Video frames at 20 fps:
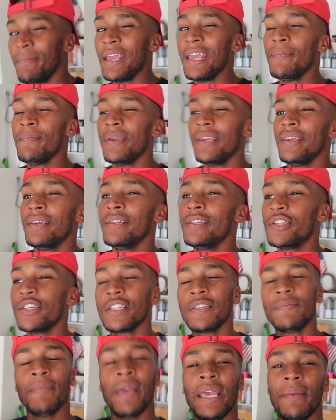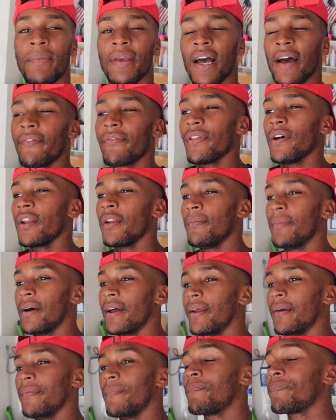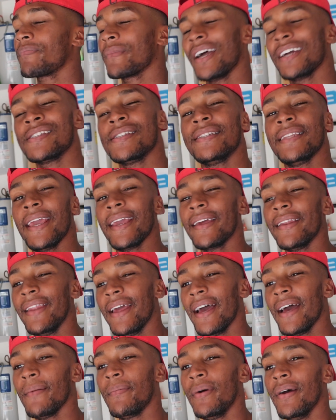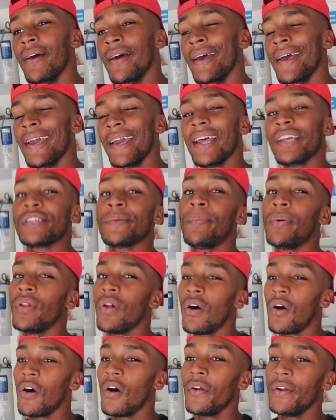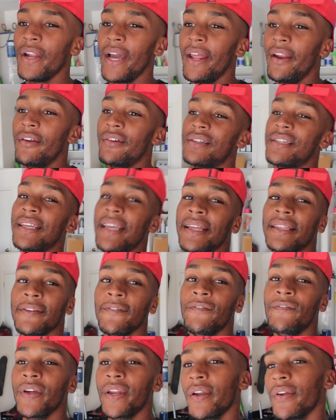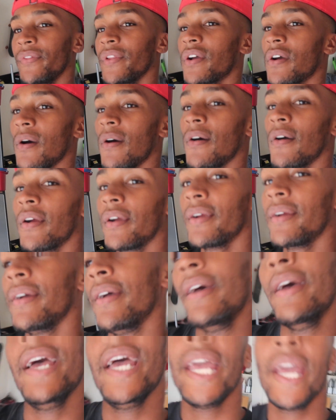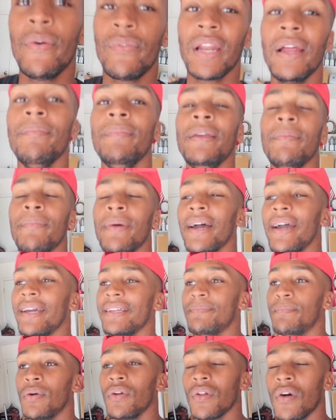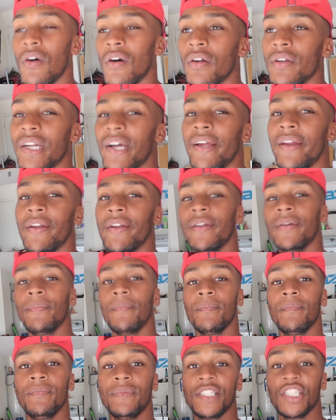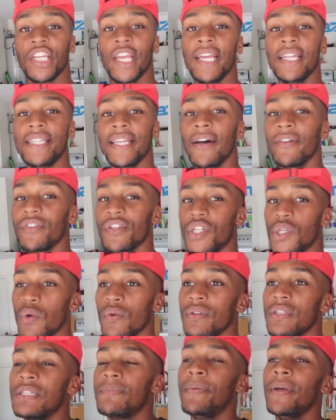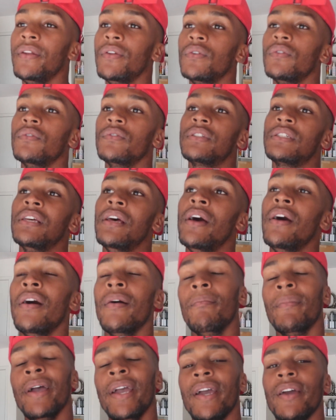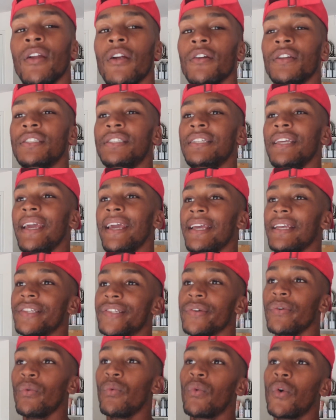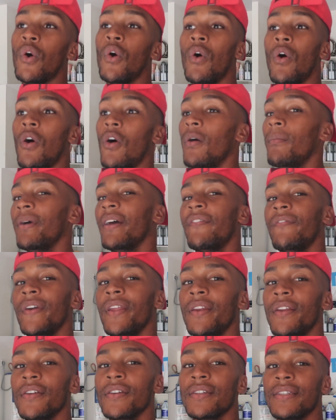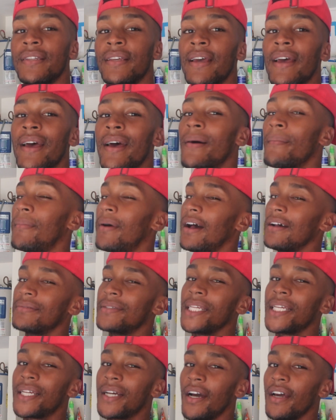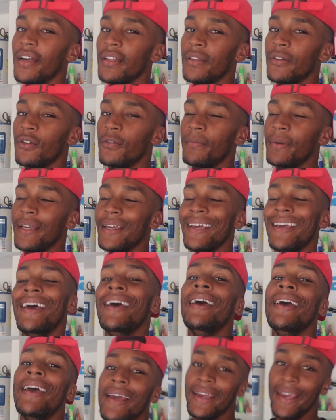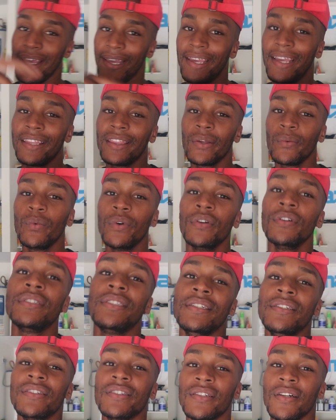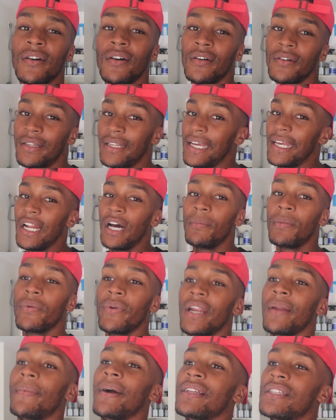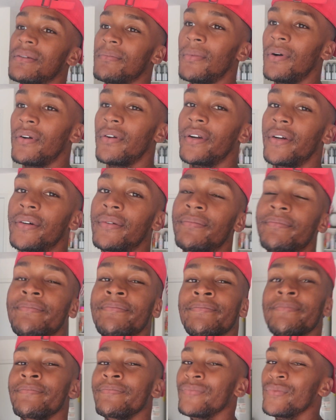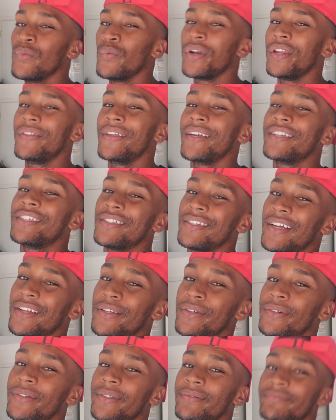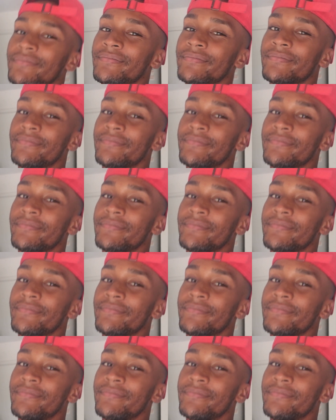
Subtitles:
maybe, just maybe, I thought about it. I should take a nap and I should pull an all-nighter to get them fitted on the car. And what I mean by pull an all-nighter, change out the shortened spindles, my NRCAs, roll all my fenders, possibly cut a little bit, and get the wheels installed, and I'll be ready by tomorrow. What do you think? Should I do it?